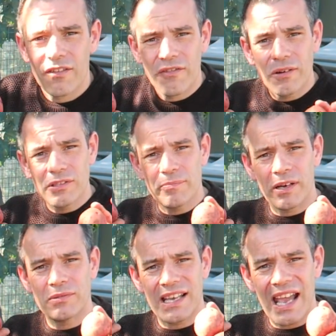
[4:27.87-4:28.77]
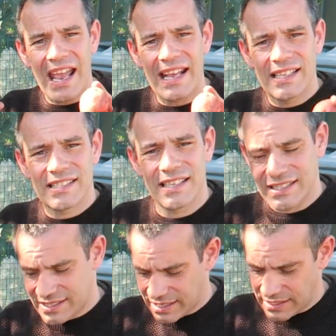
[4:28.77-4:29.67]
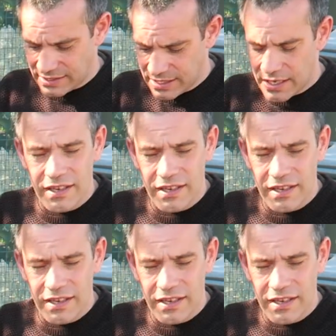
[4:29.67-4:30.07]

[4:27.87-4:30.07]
round about egg size, guys.